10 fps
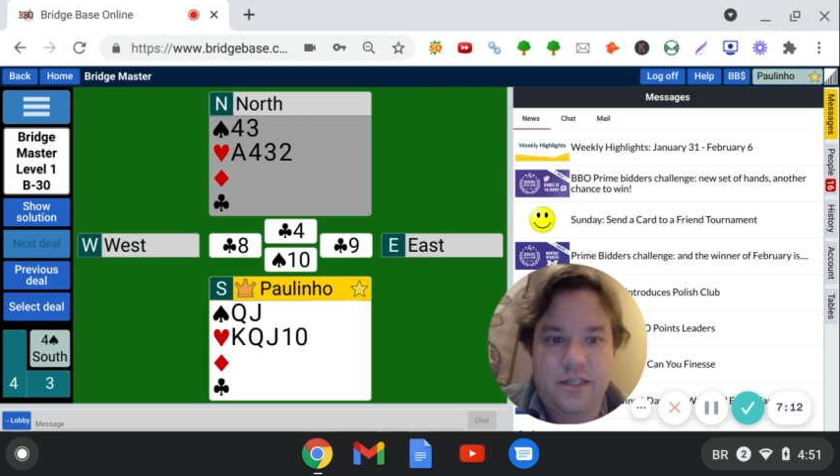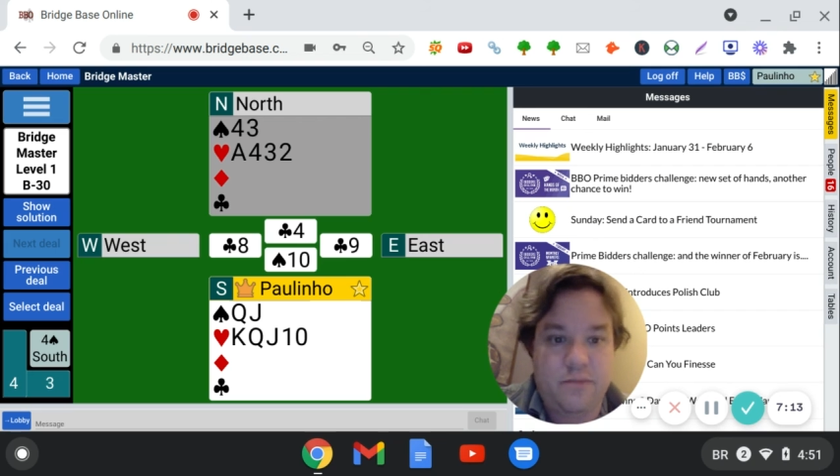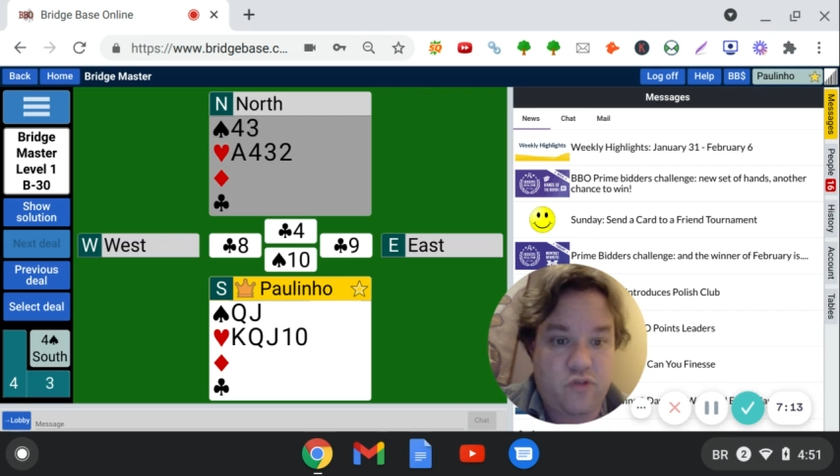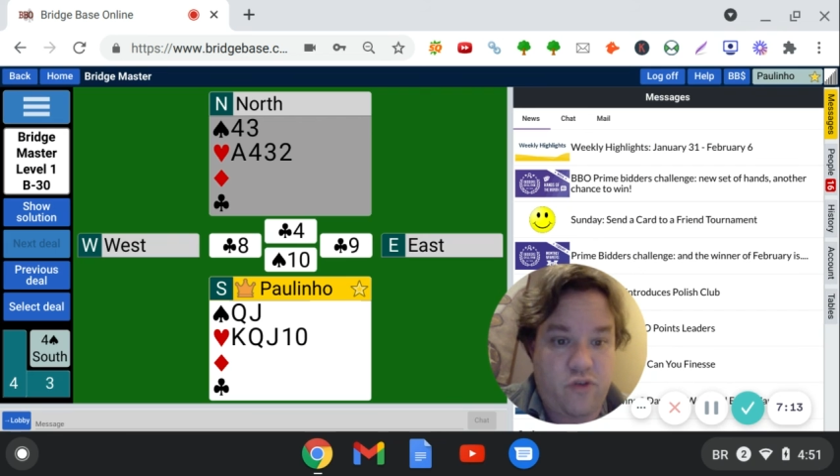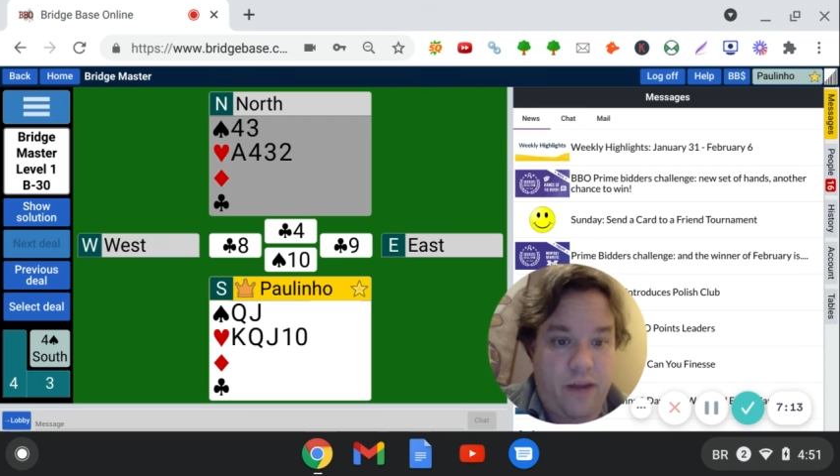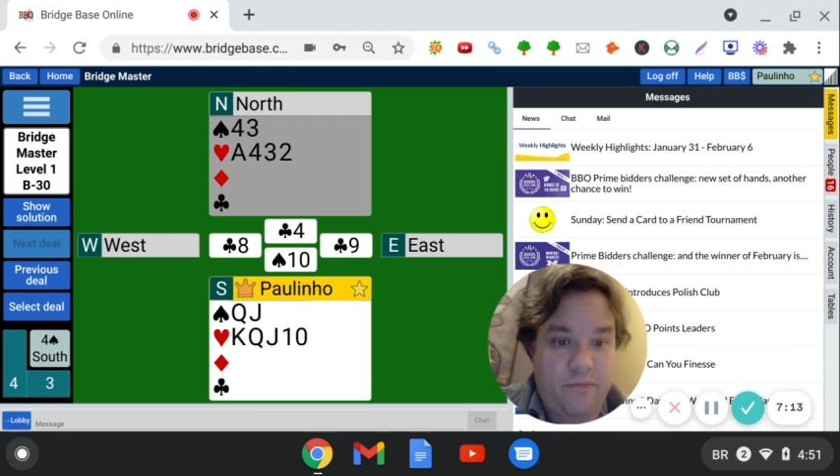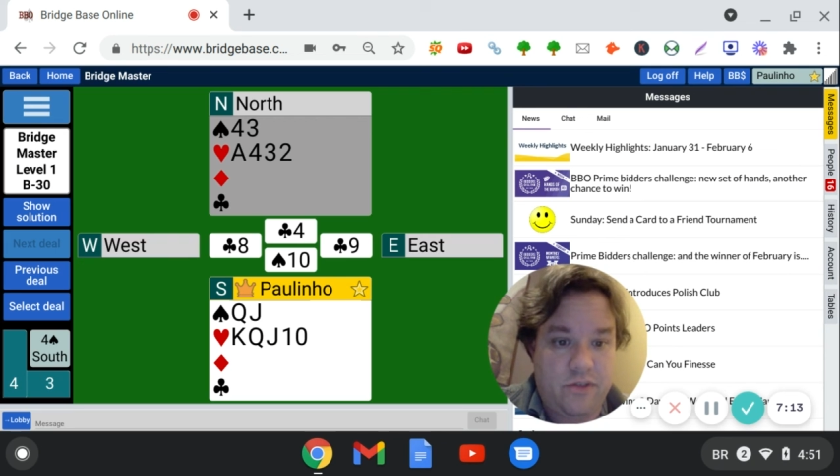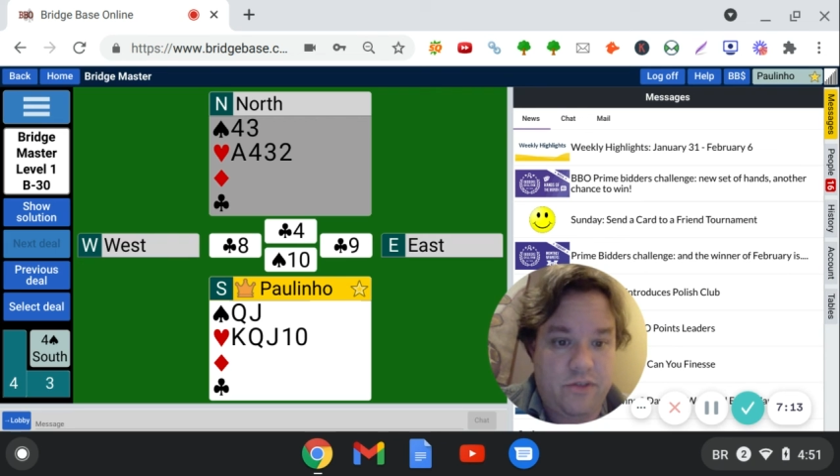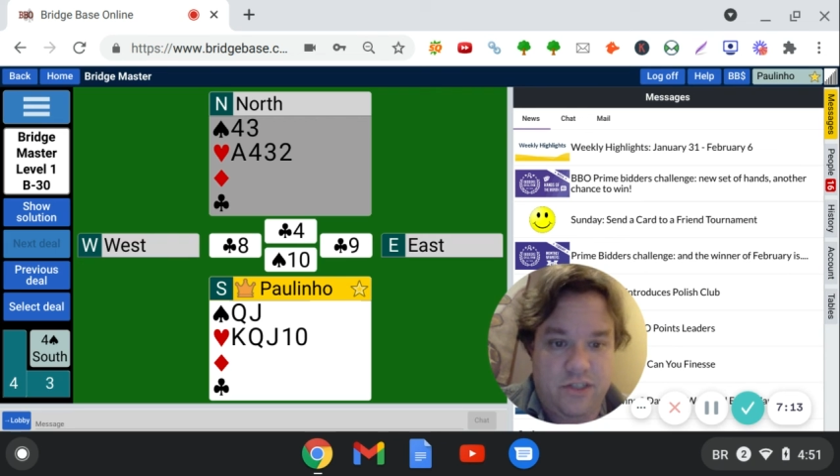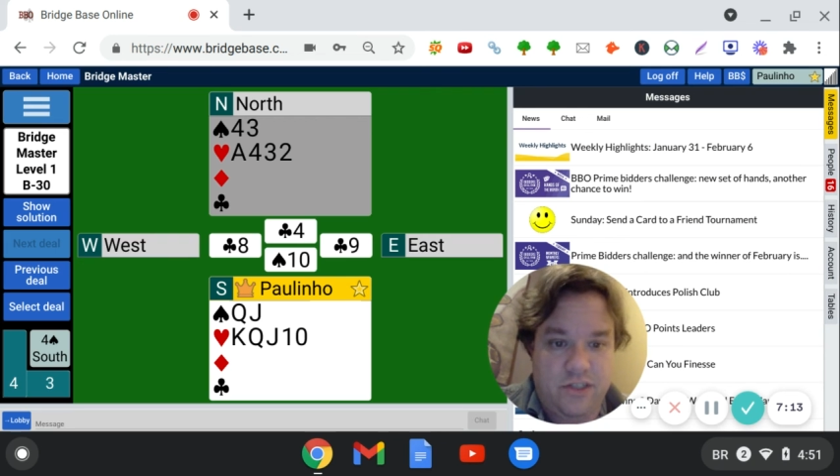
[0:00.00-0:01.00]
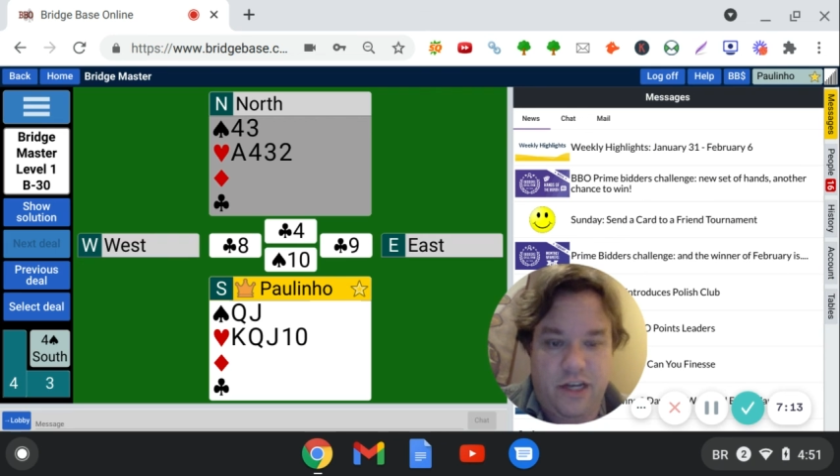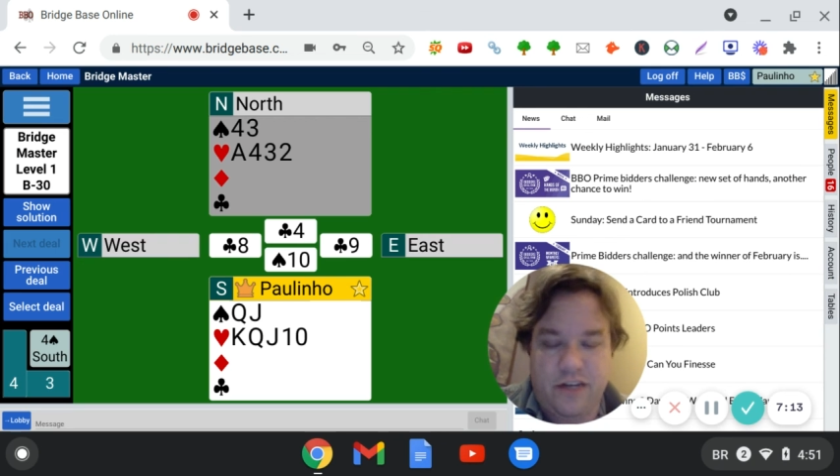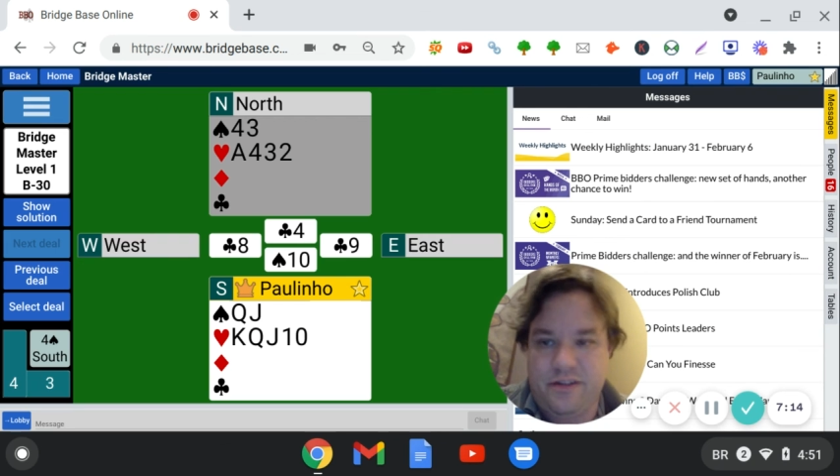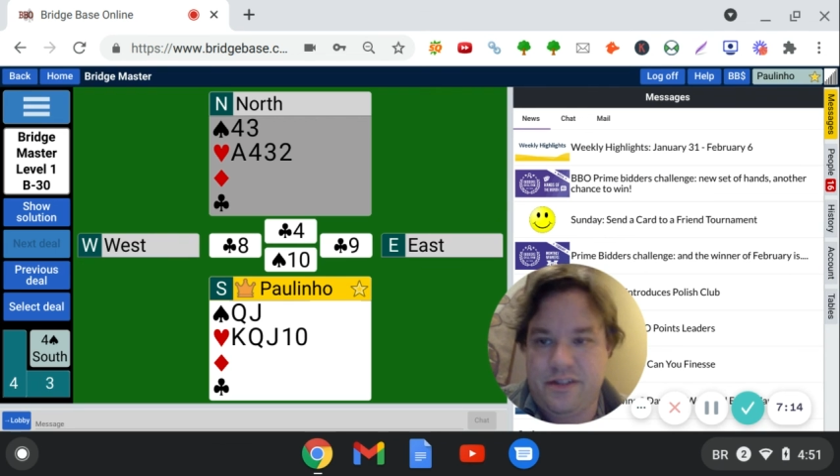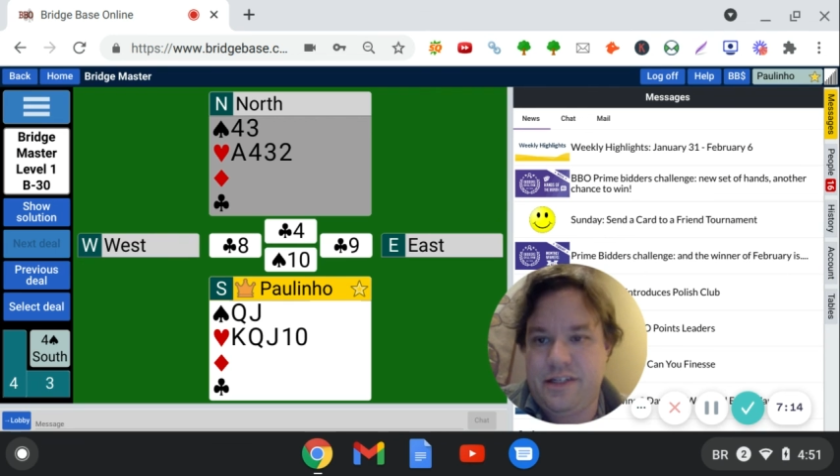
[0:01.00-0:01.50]
subscribe to this
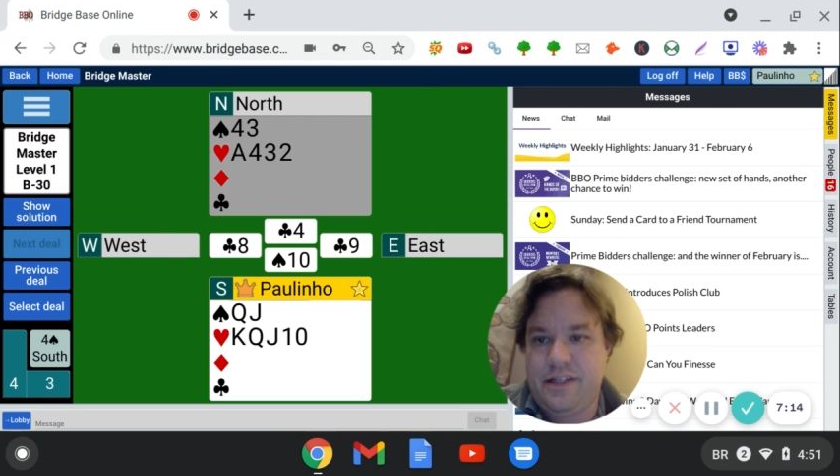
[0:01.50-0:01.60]
channel